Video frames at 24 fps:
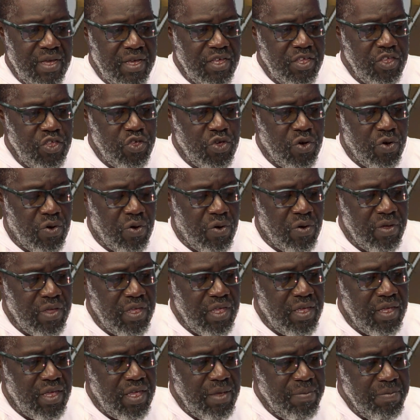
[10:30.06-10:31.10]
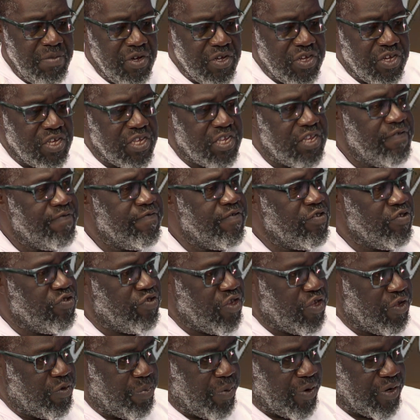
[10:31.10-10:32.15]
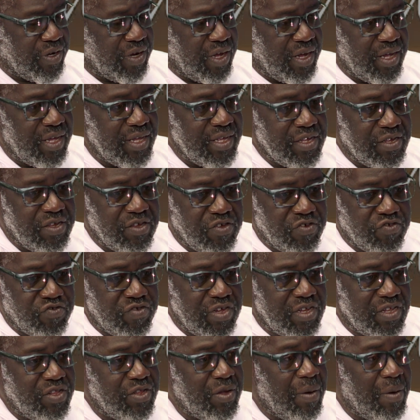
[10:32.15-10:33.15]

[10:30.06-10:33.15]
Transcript: your emergency first responder is trained